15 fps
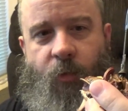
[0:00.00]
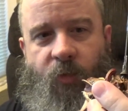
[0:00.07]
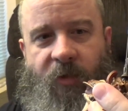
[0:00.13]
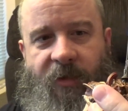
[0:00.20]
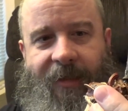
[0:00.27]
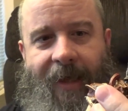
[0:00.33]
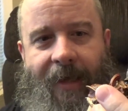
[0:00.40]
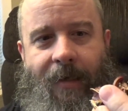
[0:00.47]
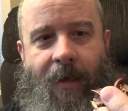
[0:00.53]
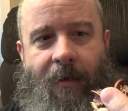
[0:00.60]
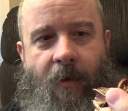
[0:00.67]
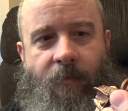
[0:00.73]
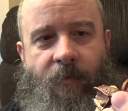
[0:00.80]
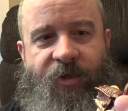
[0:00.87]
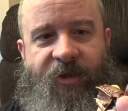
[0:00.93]
you get
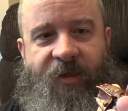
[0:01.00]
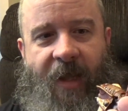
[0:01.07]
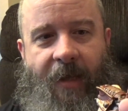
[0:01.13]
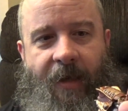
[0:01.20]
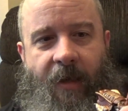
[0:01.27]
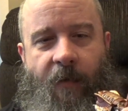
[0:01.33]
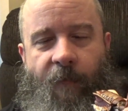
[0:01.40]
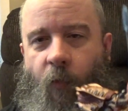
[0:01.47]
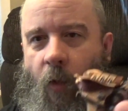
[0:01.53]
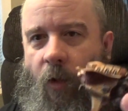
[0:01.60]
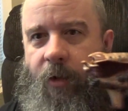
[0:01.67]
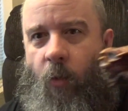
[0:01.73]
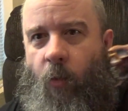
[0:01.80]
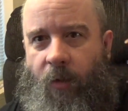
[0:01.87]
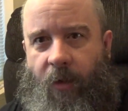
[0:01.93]
an understanding of where
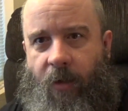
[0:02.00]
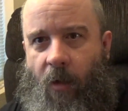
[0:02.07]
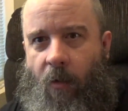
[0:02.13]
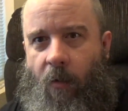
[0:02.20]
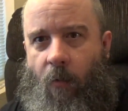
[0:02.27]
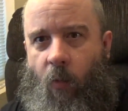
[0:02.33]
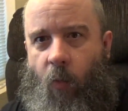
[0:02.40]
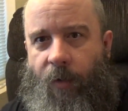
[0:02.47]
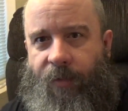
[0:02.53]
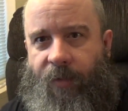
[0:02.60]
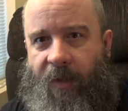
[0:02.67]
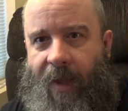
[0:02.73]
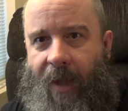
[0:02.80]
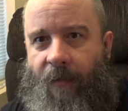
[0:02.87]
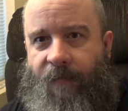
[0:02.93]
you want to go with
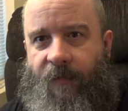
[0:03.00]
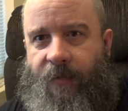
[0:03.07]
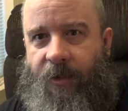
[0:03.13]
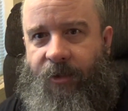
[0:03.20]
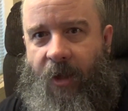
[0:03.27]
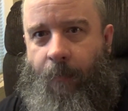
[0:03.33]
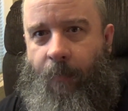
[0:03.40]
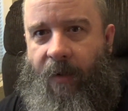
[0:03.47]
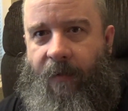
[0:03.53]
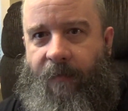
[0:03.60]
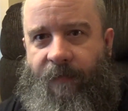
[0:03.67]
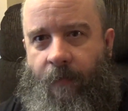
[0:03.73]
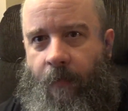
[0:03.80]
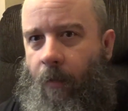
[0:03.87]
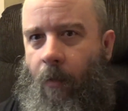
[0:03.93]
the guys on the jet
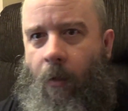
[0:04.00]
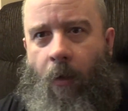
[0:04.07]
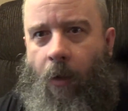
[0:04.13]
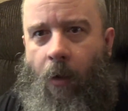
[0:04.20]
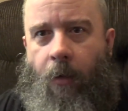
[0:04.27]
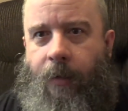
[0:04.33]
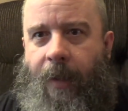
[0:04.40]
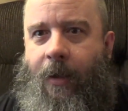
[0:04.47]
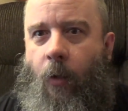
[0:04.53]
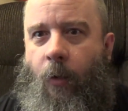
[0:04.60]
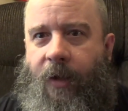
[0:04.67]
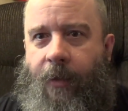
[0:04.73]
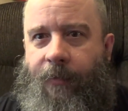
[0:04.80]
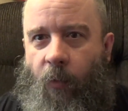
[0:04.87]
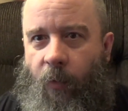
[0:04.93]
bikes, they go
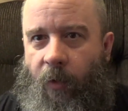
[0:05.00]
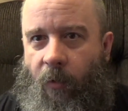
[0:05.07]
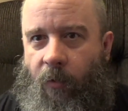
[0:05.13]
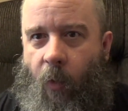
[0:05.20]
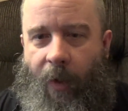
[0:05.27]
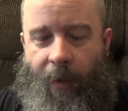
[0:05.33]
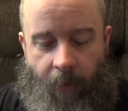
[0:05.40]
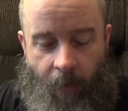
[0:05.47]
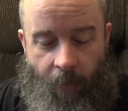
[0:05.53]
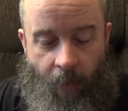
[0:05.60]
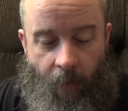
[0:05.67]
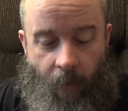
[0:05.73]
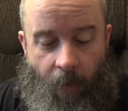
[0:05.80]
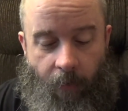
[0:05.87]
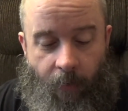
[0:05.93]
together real quick.
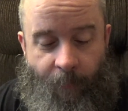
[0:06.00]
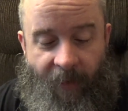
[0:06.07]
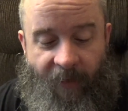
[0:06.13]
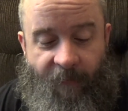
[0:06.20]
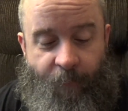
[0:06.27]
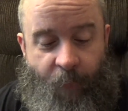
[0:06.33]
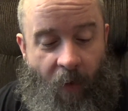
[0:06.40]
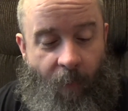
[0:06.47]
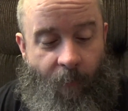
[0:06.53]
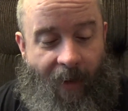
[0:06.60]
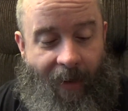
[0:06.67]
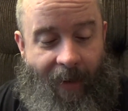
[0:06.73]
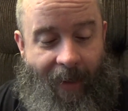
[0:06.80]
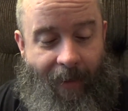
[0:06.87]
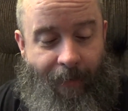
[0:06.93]
The biggest problem
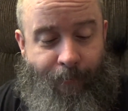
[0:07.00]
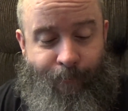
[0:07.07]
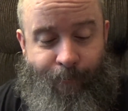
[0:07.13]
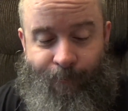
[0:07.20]
I had